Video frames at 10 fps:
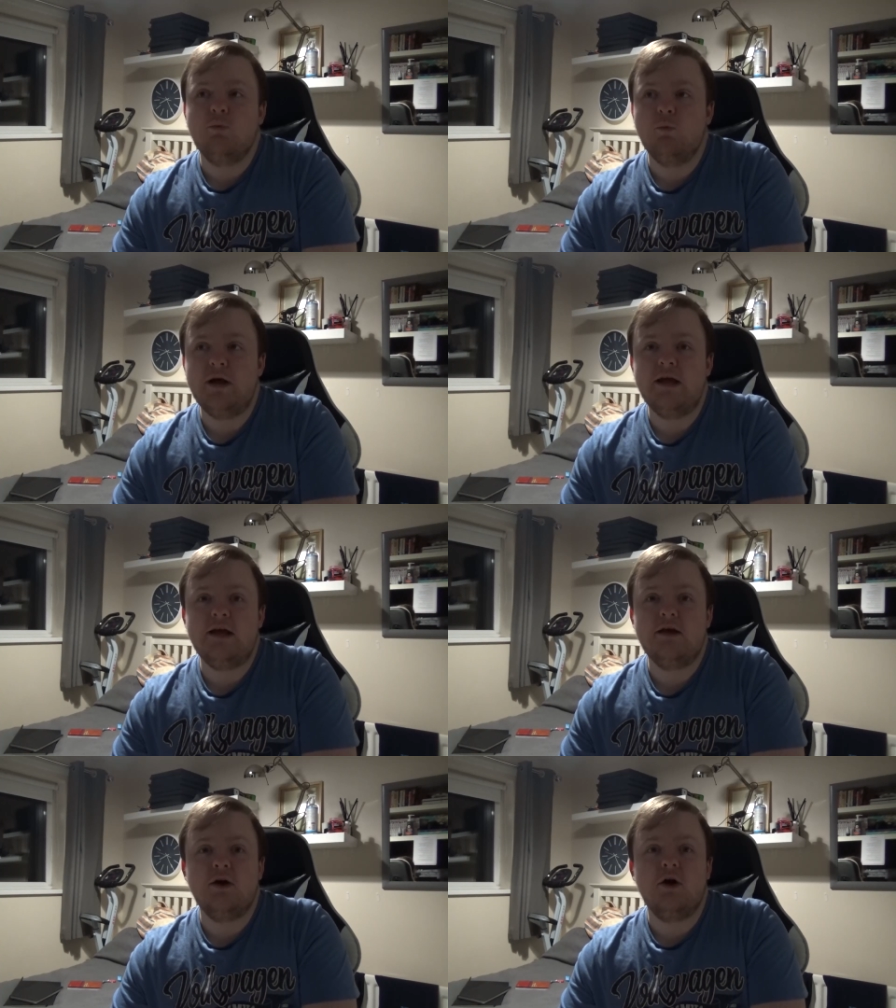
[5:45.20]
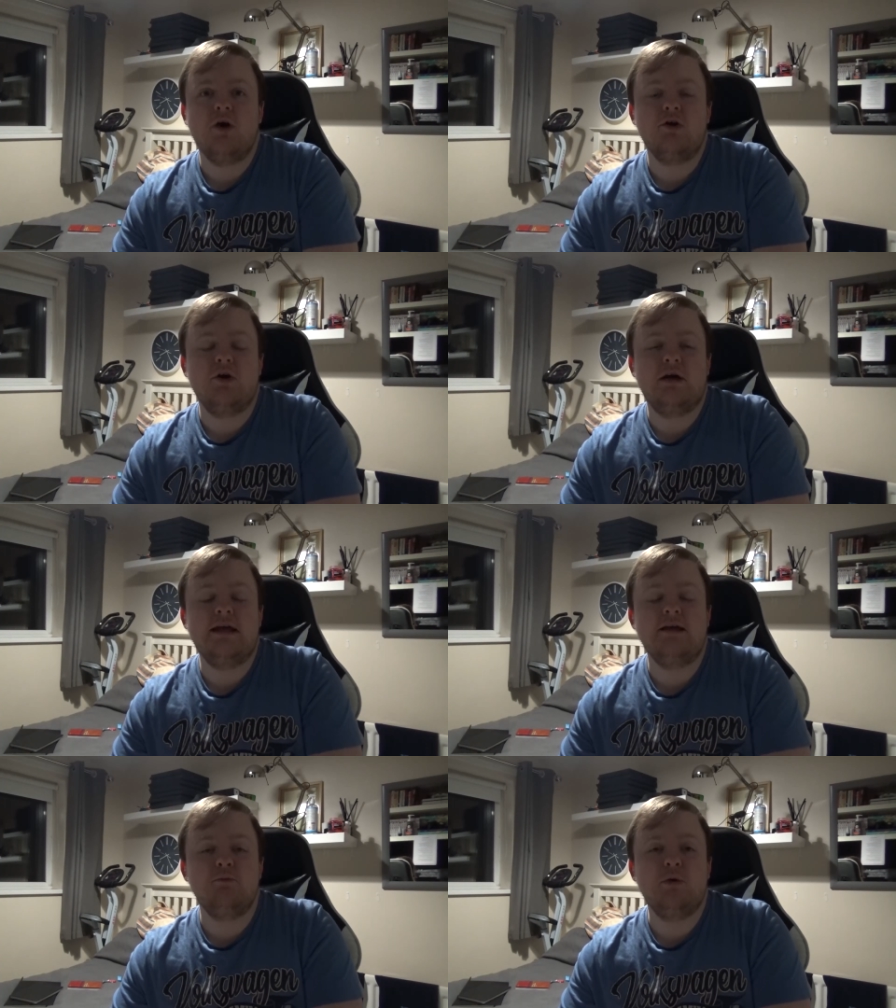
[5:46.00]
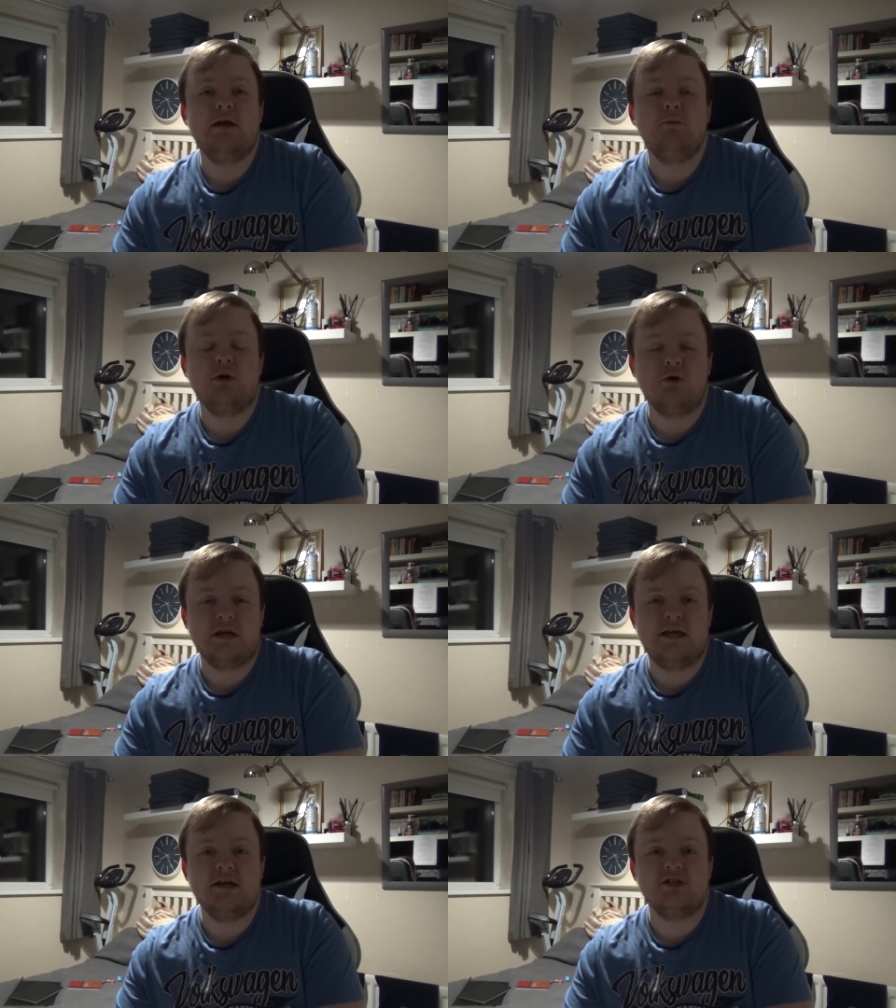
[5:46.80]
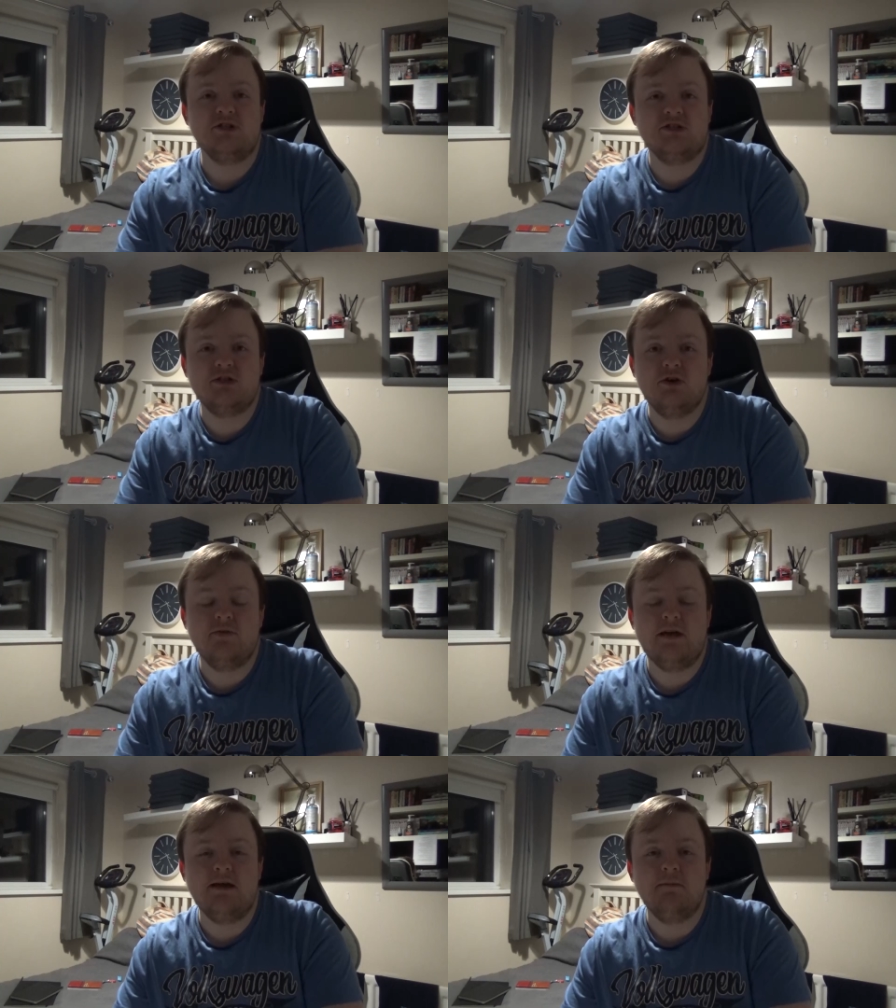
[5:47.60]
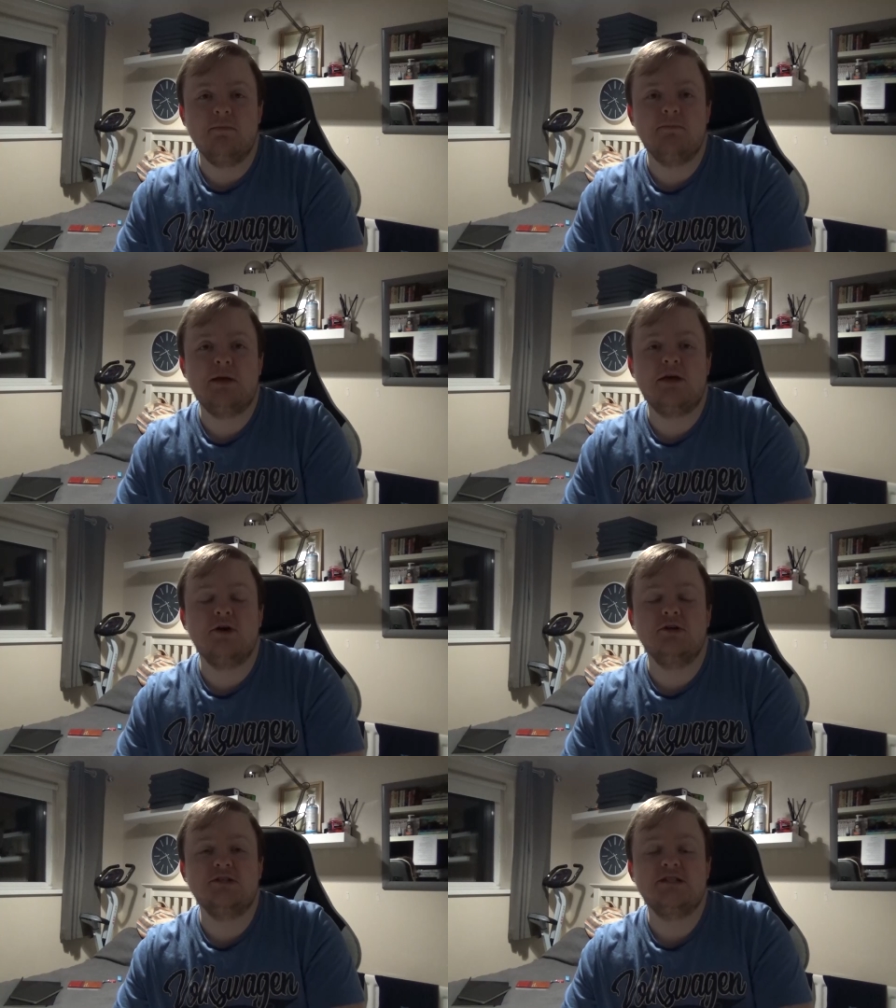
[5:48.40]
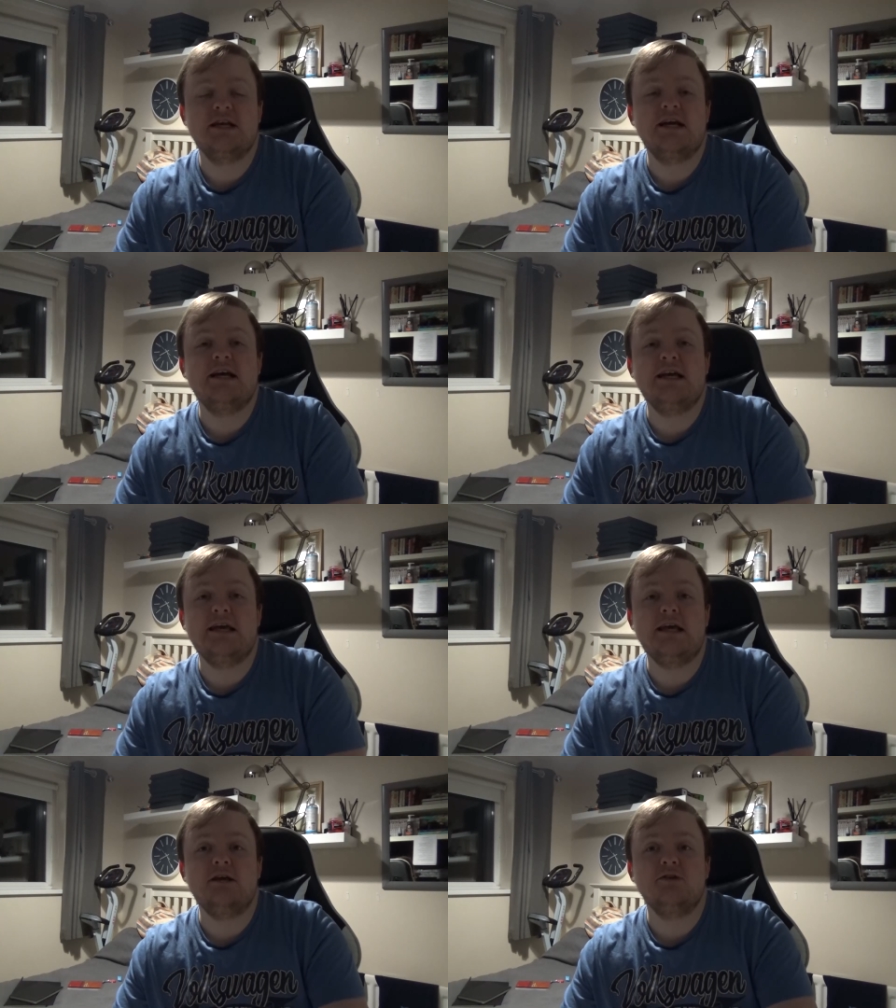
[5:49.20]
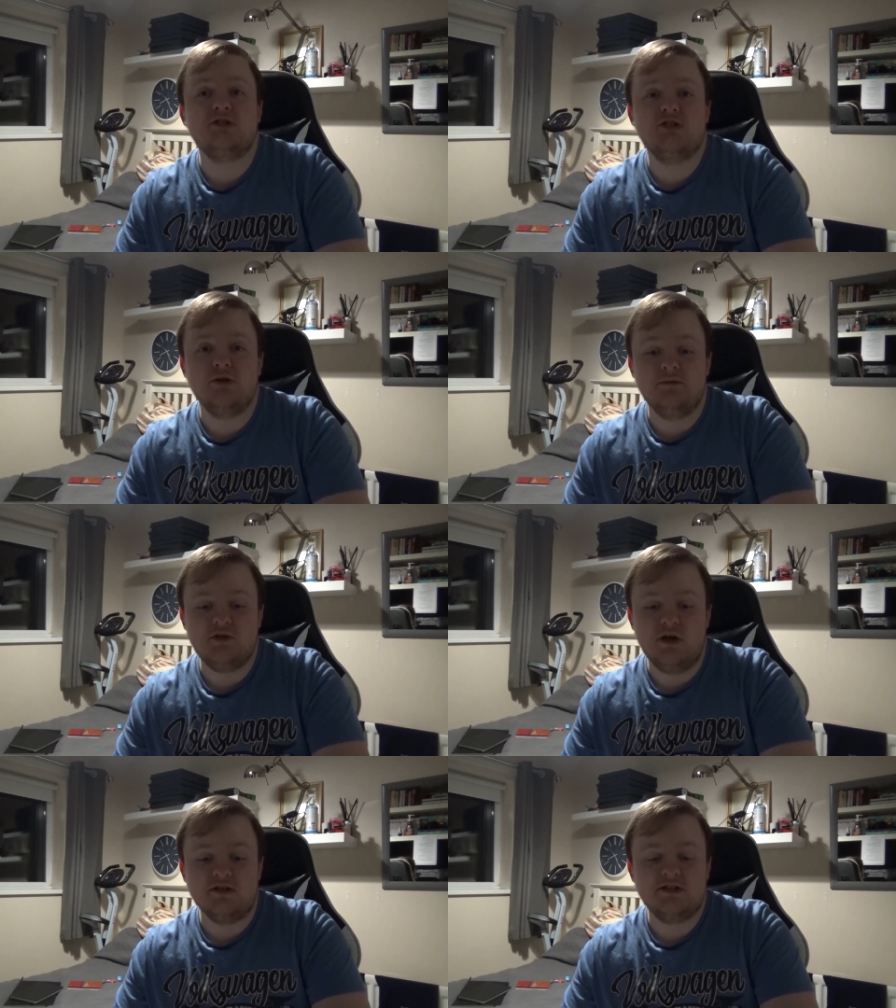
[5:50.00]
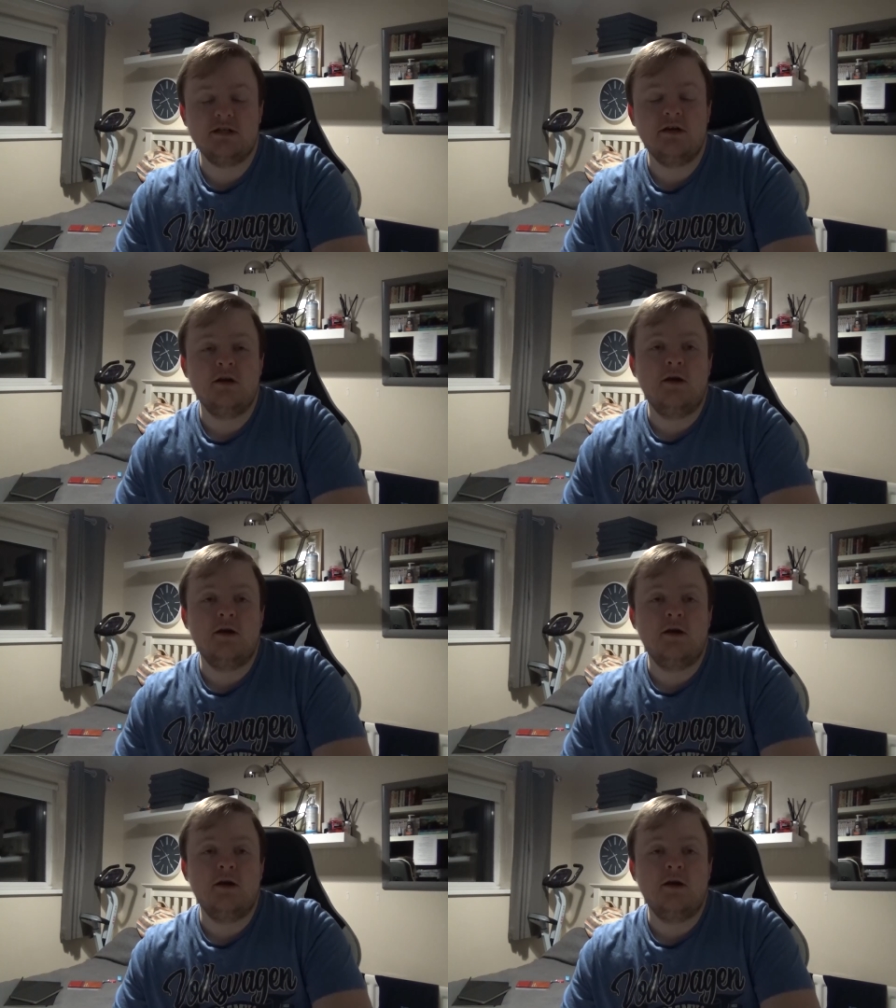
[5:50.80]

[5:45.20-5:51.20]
We are not he we were not here to serve him because he served us.